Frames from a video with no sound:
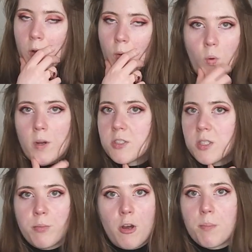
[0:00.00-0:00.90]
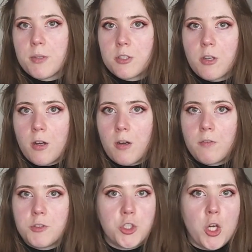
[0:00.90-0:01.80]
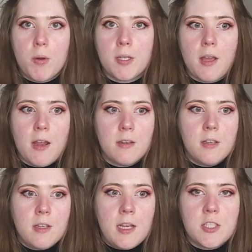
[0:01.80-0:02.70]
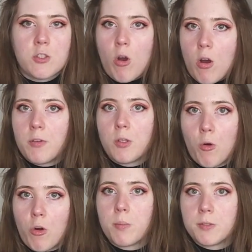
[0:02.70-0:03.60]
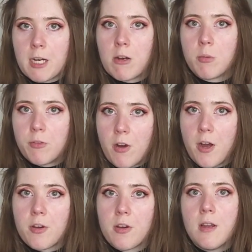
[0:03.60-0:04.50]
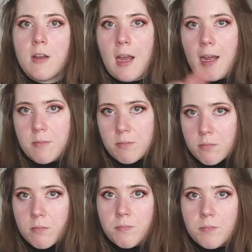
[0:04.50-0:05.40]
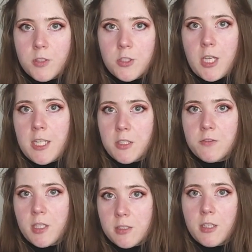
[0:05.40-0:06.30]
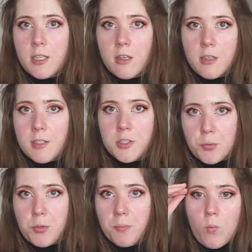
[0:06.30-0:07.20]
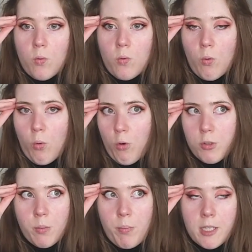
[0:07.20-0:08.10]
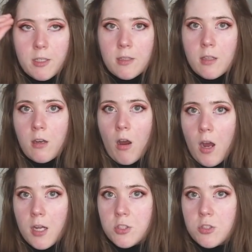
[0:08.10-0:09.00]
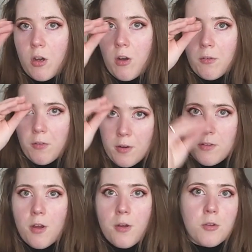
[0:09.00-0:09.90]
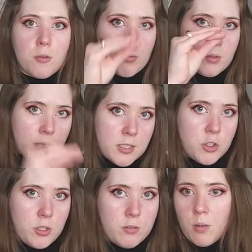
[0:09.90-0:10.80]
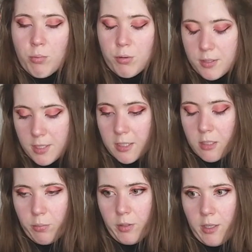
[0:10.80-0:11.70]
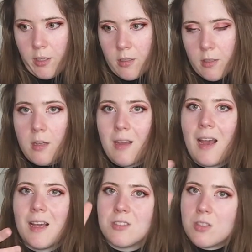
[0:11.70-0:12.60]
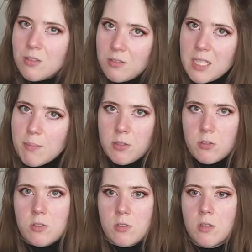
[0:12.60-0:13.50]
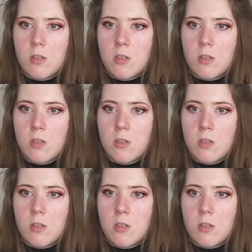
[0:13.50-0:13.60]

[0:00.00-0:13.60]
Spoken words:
What is the purpose of showing that his awful, horrible, terrible father had saints of Santeria in his room? Or depicting the gods of another religion, predictably, as demons?